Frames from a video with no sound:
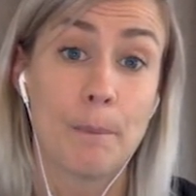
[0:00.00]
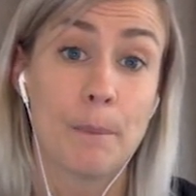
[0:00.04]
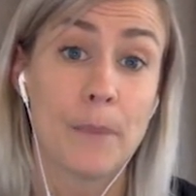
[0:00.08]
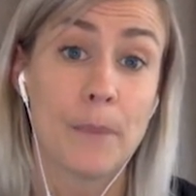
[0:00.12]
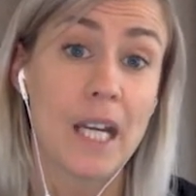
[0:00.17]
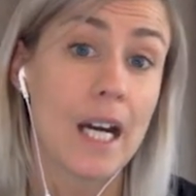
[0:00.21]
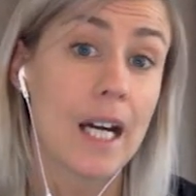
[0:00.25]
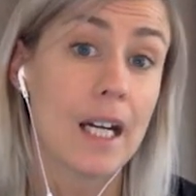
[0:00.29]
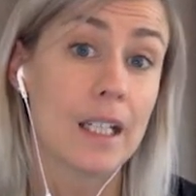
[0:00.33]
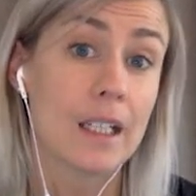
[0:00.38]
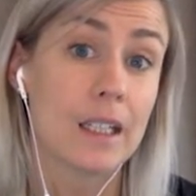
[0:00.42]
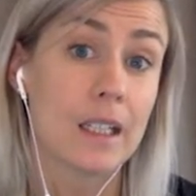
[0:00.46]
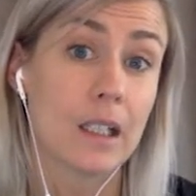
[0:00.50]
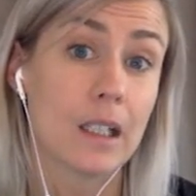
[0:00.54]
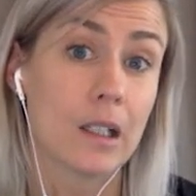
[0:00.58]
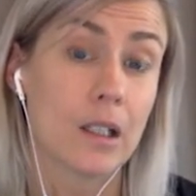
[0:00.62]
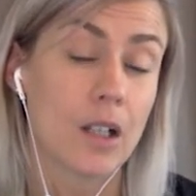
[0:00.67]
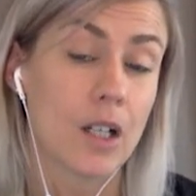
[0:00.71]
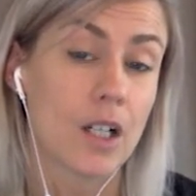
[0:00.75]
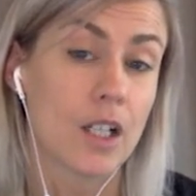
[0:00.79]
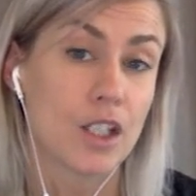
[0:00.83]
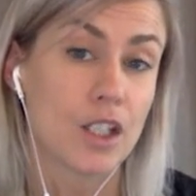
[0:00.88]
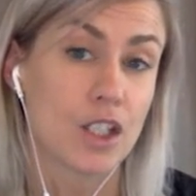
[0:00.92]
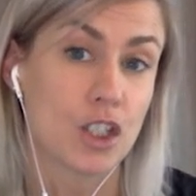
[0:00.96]
behind the
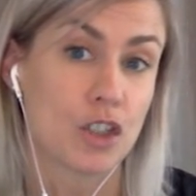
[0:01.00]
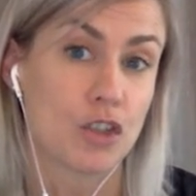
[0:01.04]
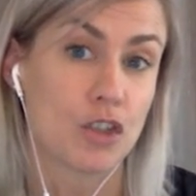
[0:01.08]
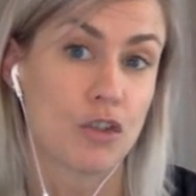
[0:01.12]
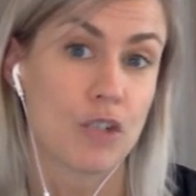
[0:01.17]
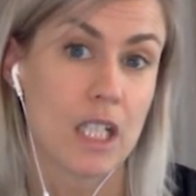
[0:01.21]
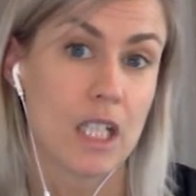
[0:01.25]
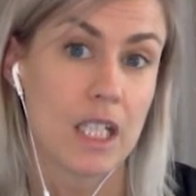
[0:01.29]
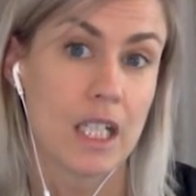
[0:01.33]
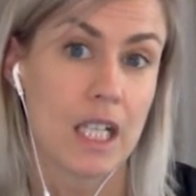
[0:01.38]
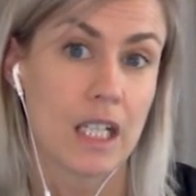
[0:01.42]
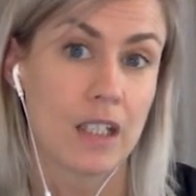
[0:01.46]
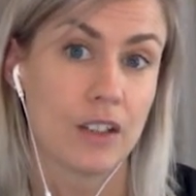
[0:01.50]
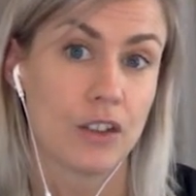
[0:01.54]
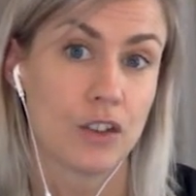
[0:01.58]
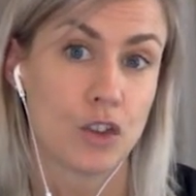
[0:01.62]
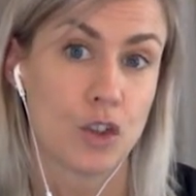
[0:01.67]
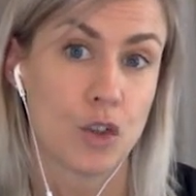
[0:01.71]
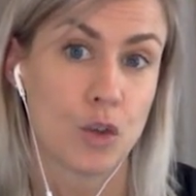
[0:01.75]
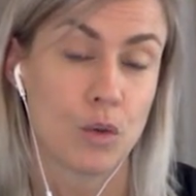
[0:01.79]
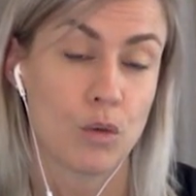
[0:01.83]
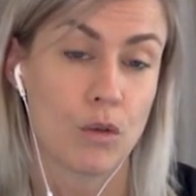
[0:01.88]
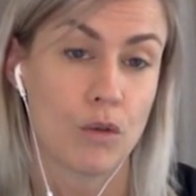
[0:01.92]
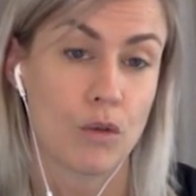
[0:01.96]
large tree next
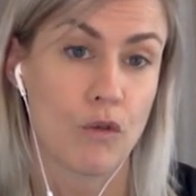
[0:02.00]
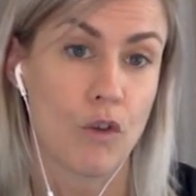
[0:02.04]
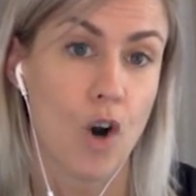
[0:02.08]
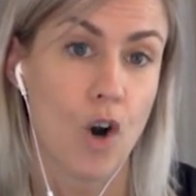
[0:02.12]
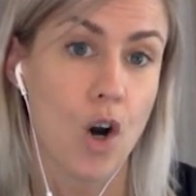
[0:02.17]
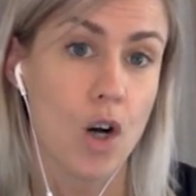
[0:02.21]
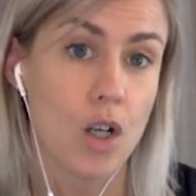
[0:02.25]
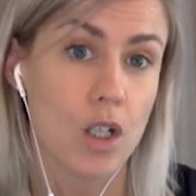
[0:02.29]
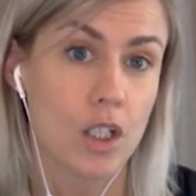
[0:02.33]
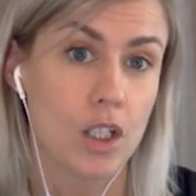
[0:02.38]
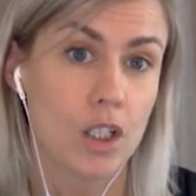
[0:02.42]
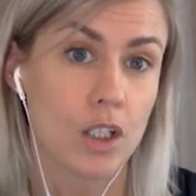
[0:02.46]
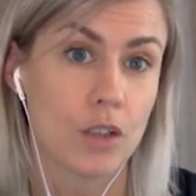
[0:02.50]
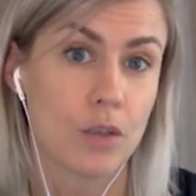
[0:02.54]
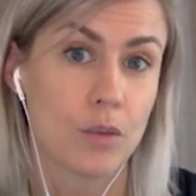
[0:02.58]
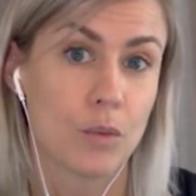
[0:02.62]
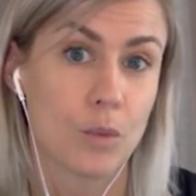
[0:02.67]
to the rock,